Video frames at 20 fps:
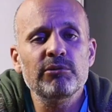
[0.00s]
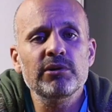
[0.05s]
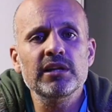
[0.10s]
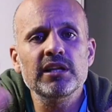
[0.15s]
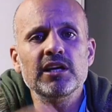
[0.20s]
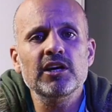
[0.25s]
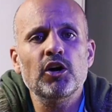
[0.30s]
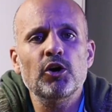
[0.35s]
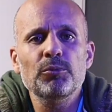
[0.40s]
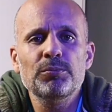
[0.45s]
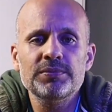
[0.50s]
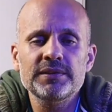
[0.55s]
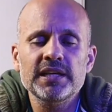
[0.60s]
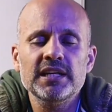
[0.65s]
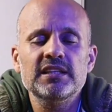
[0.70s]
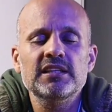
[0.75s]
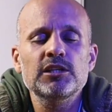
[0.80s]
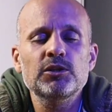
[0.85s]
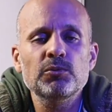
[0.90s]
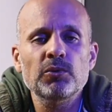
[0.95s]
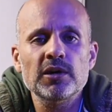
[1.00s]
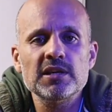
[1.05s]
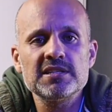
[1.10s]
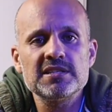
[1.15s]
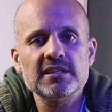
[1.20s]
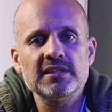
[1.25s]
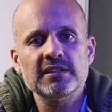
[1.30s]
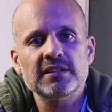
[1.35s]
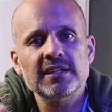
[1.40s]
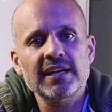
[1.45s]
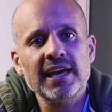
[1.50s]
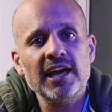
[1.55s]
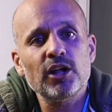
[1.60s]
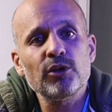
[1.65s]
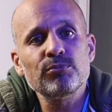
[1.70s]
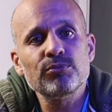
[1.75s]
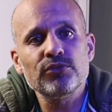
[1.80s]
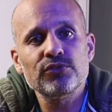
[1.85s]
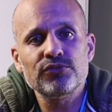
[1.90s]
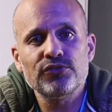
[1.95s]
really hope that it was
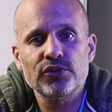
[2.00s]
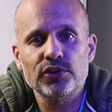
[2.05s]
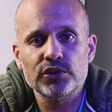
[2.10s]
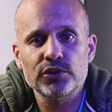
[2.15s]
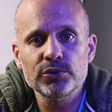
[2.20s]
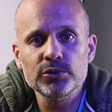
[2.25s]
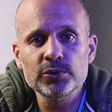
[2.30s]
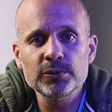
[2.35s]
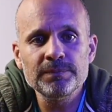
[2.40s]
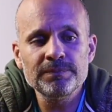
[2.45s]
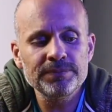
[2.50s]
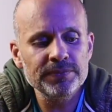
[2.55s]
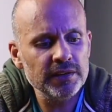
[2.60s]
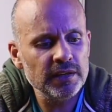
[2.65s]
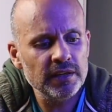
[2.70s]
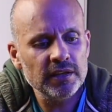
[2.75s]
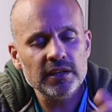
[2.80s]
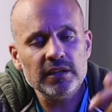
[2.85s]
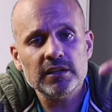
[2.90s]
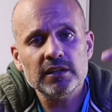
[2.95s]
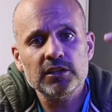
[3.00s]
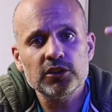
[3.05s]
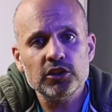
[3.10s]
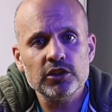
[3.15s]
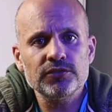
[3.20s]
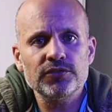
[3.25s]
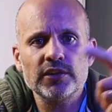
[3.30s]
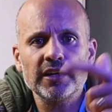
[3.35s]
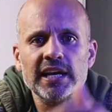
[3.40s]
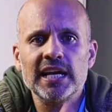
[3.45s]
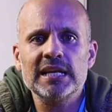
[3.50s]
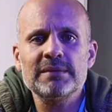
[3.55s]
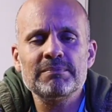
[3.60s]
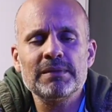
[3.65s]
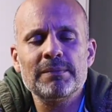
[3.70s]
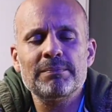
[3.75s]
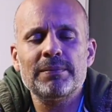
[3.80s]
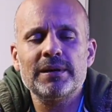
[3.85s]
helpful for you. Don't forget my